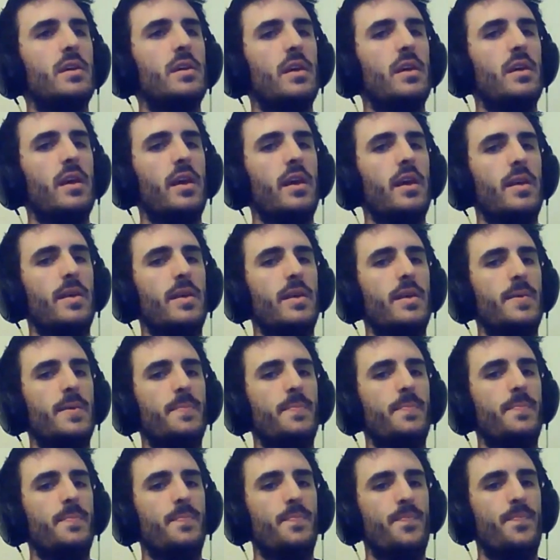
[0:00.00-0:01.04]
and
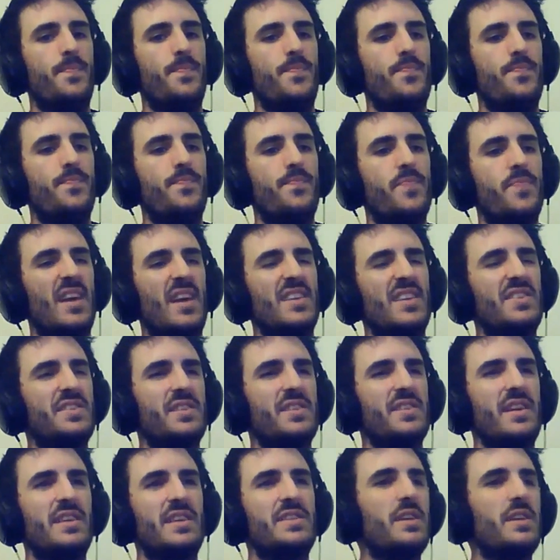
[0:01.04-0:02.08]
I'm
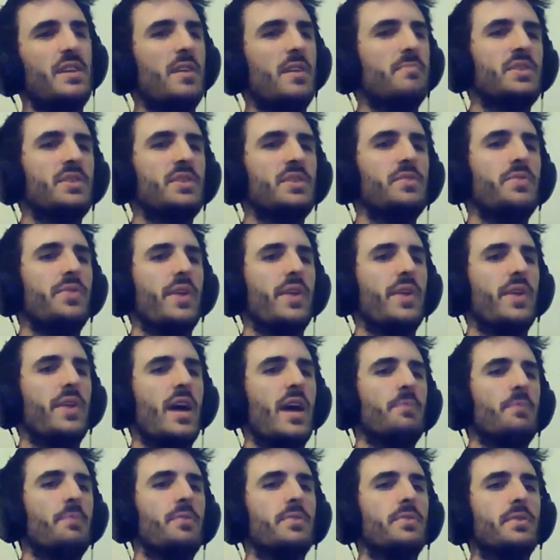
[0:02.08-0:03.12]
still not
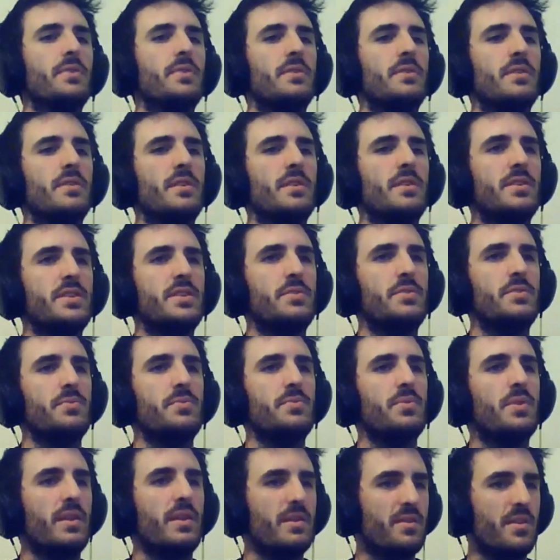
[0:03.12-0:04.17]
happy with it. I still look
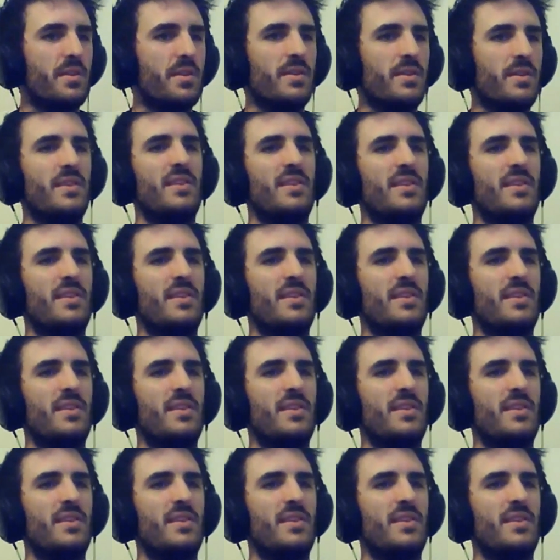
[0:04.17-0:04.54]
at it and go,